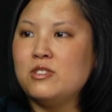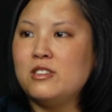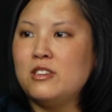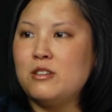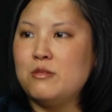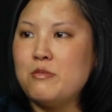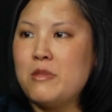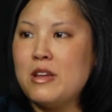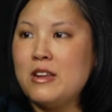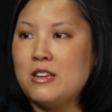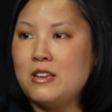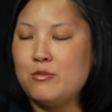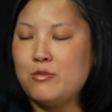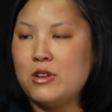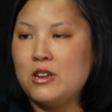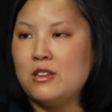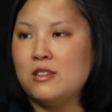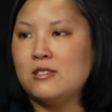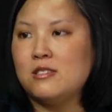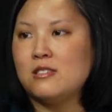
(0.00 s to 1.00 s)
seen many,
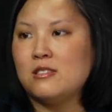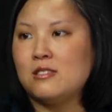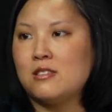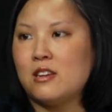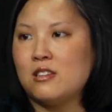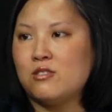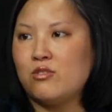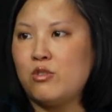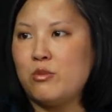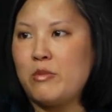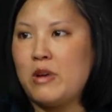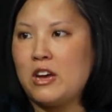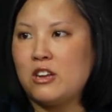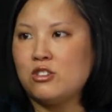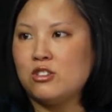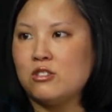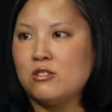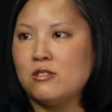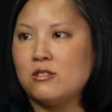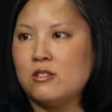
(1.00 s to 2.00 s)
many successful
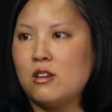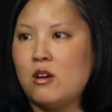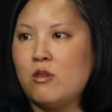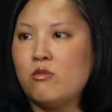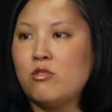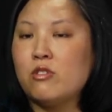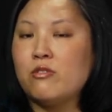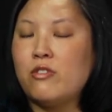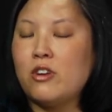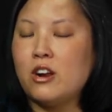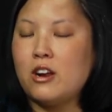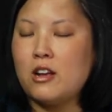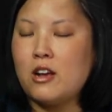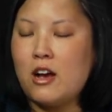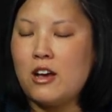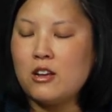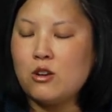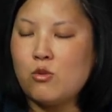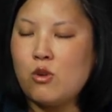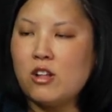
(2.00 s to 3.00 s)
matches for very
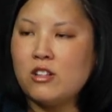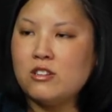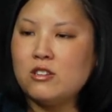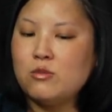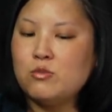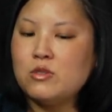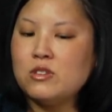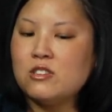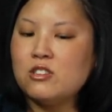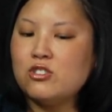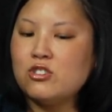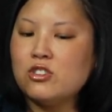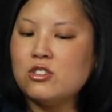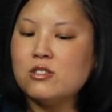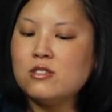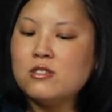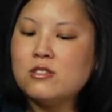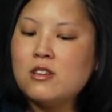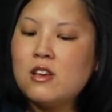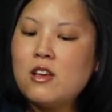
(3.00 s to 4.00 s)
high quality
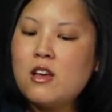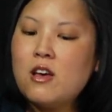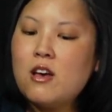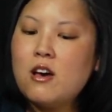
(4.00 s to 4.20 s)
positions.